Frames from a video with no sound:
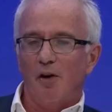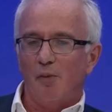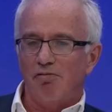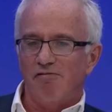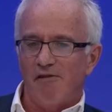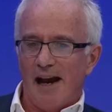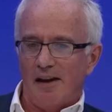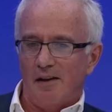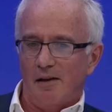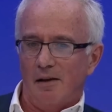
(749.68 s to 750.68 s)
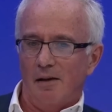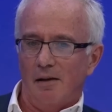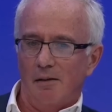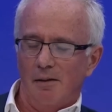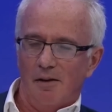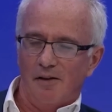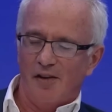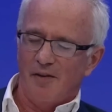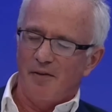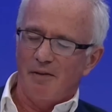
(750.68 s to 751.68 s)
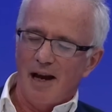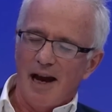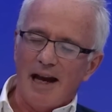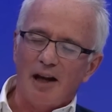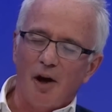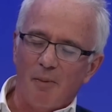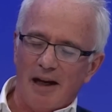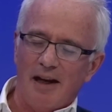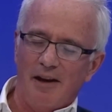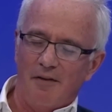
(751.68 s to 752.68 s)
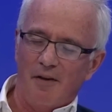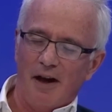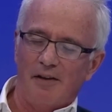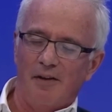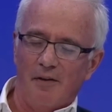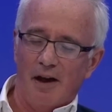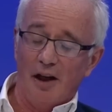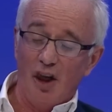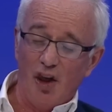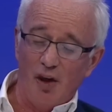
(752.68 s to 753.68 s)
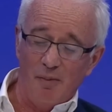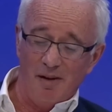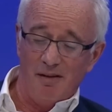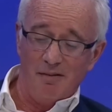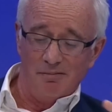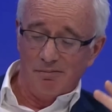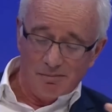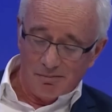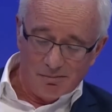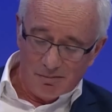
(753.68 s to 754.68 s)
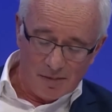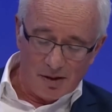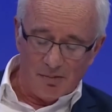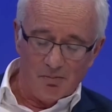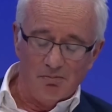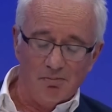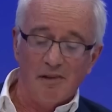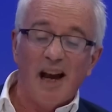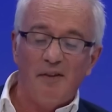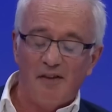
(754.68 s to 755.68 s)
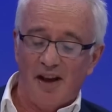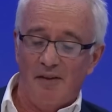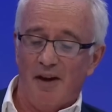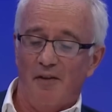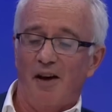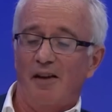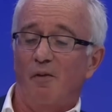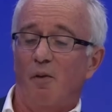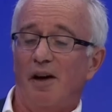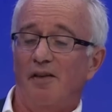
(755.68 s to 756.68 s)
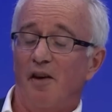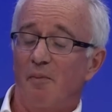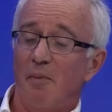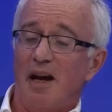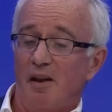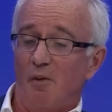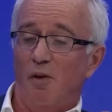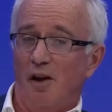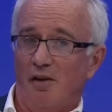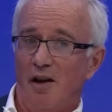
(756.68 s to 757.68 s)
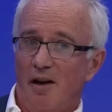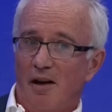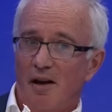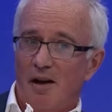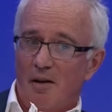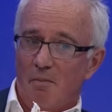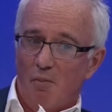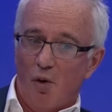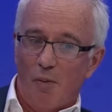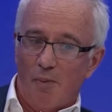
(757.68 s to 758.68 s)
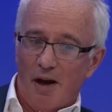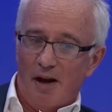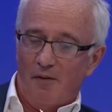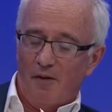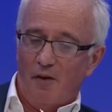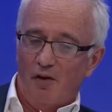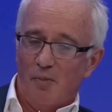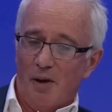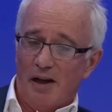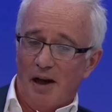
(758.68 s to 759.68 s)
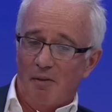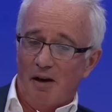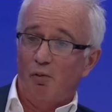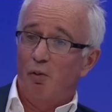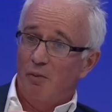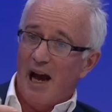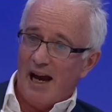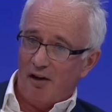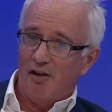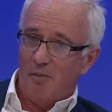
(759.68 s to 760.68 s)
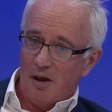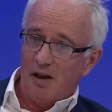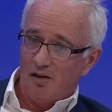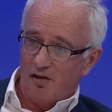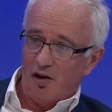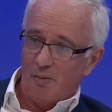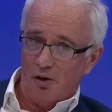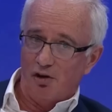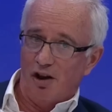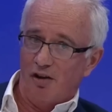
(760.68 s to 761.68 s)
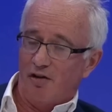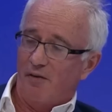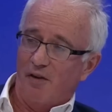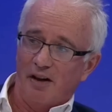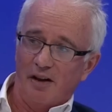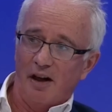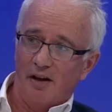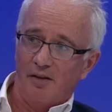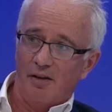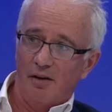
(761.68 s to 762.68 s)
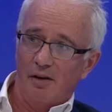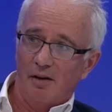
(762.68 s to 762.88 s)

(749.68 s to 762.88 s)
most practical, sort of economically effective and human life-saving effective ways of making the world more prepared for future pandemics would actually be to turbocharge the fight against